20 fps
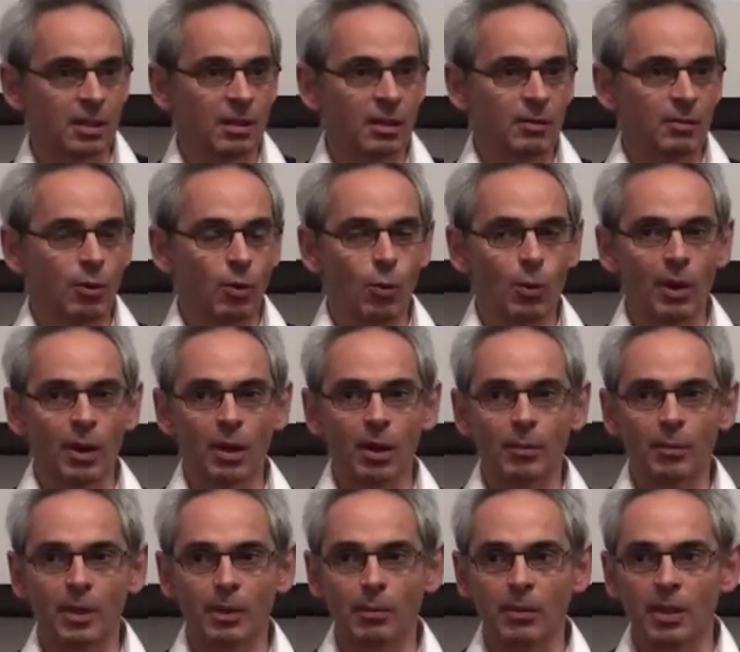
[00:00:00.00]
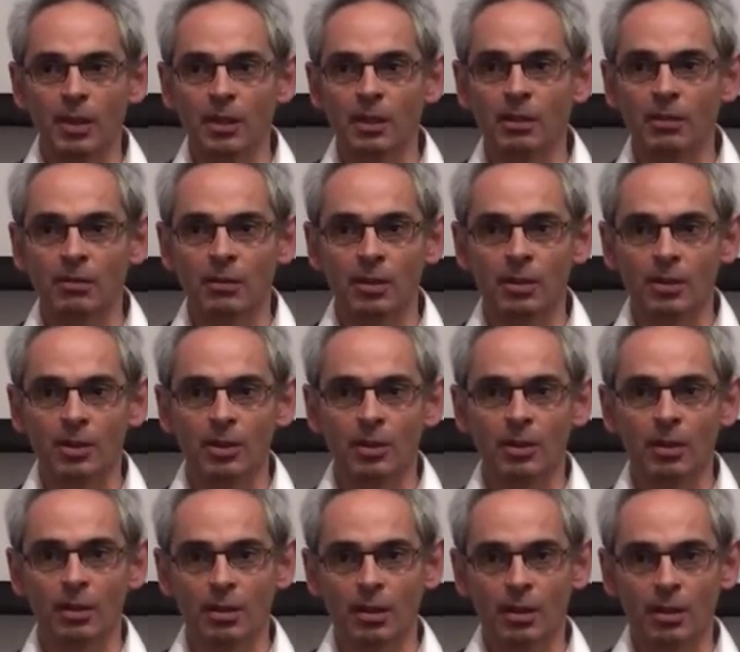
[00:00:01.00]
for welcoming me
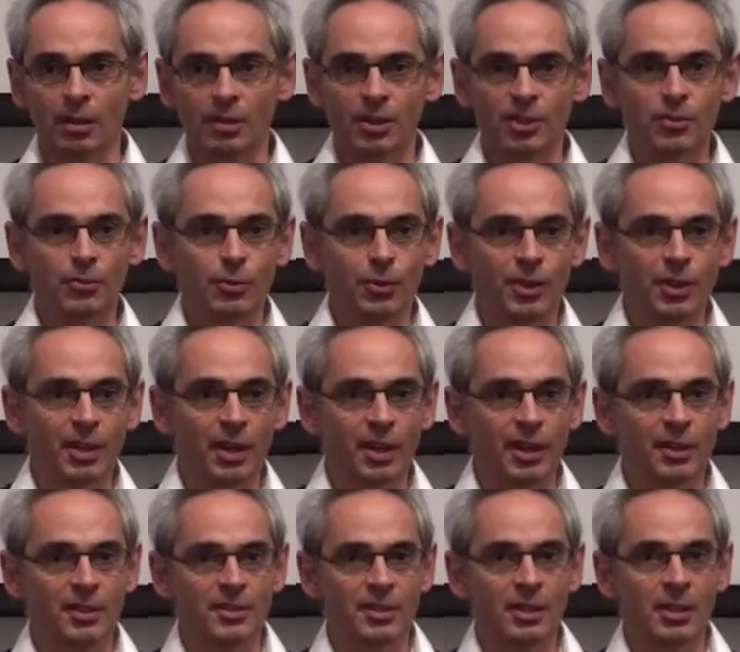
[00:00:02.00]
these 3 days.